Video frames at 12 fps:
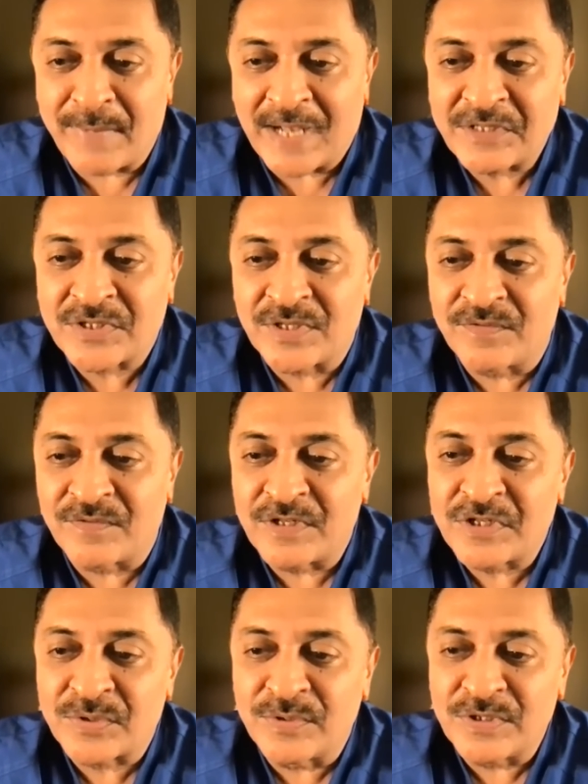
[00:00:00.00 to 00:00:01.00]
massive
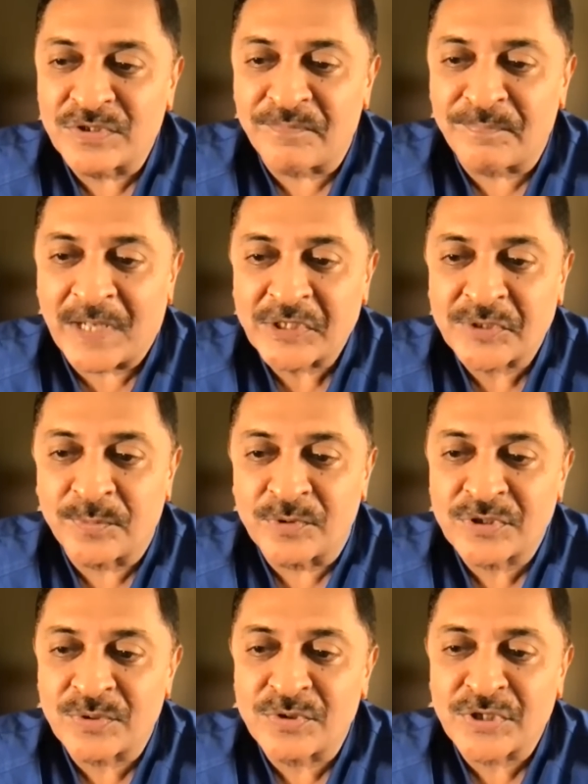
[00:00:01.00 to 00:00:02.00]
issuance of
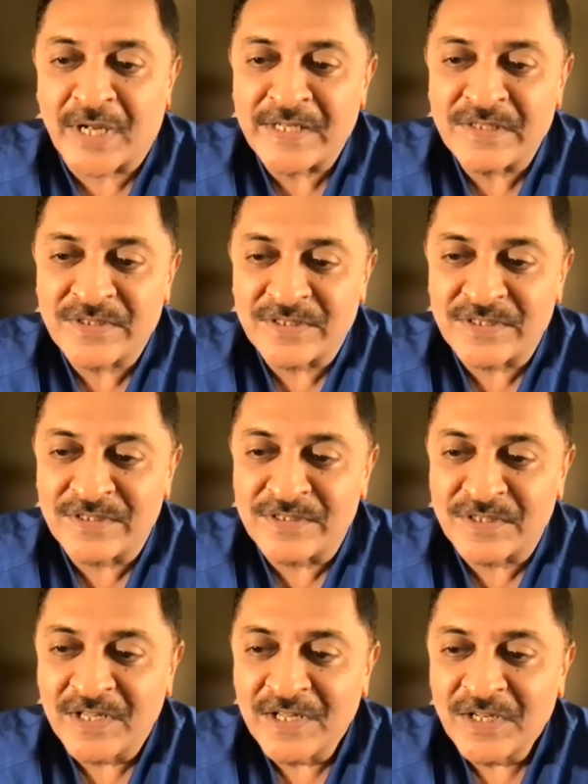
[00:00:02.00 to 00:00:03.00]
passports to Chinese
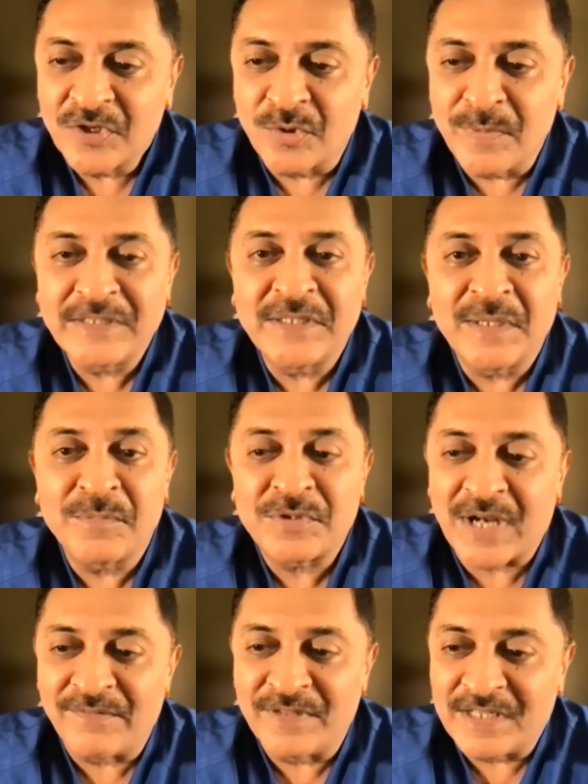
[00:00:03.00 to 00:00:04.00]
citizens to make them
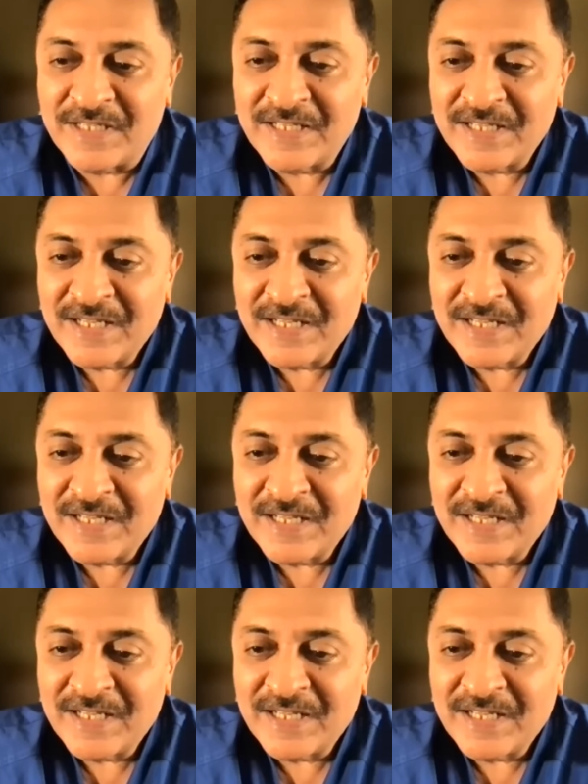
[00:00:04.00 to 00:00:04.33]
travel